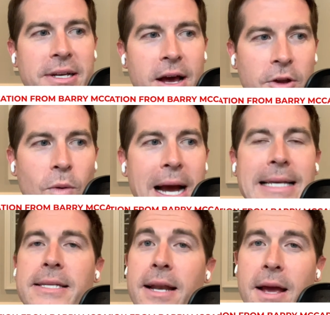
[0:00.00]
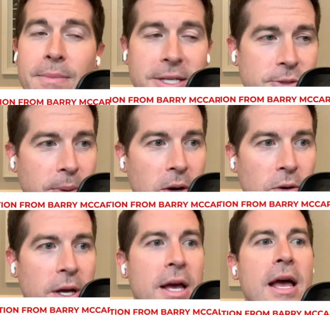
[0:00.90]
otherwise, then I
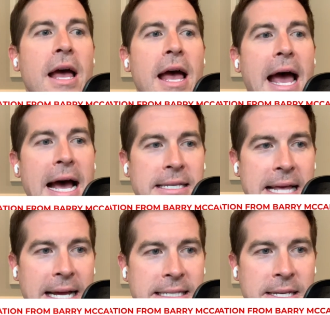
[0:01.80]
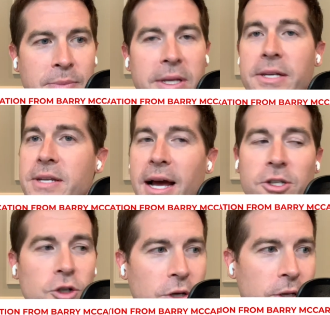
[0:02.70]
misspoke, as that simply is not
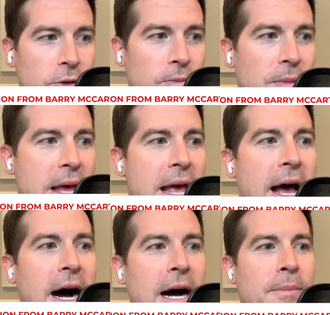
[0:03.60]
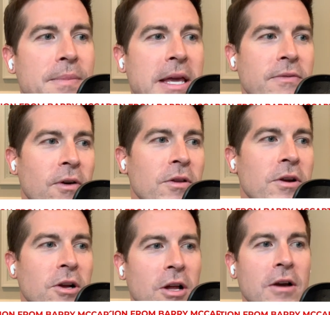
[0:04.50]
true. Um, he
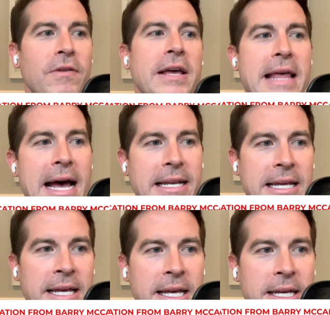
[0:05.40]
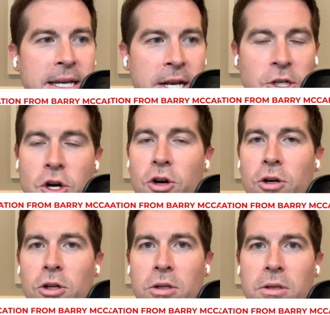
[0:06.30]
further clarified that in an
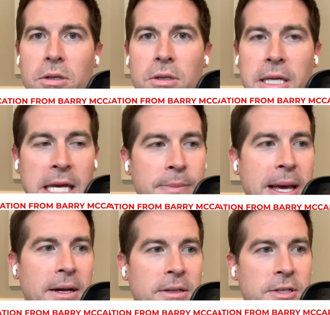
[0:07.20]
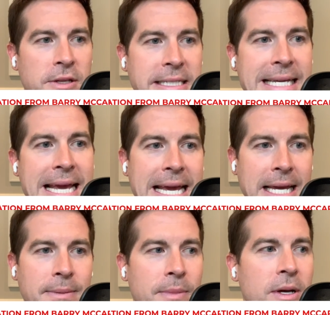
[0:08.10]
internal email to the
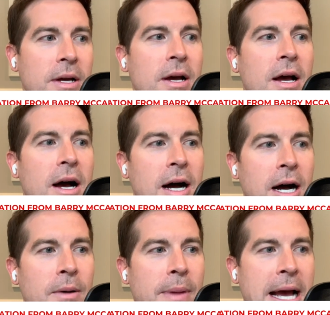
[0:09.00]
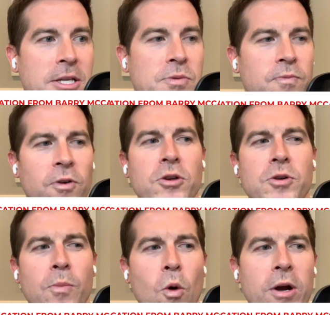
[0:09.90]
team, um, as first
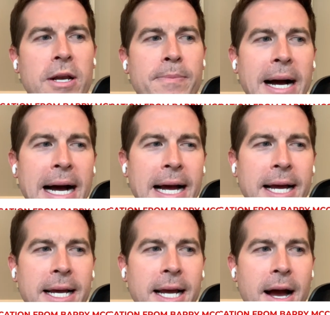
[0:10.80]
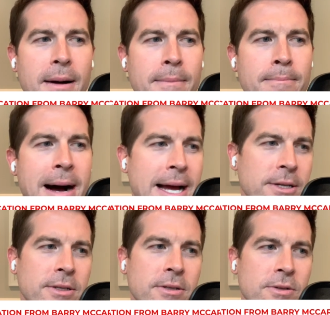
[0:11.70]
reported by
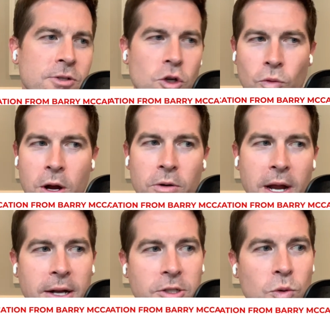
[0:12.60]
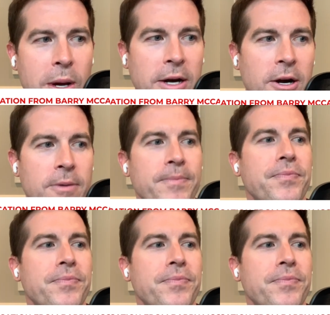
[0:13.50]
Miles Grote on Twitter.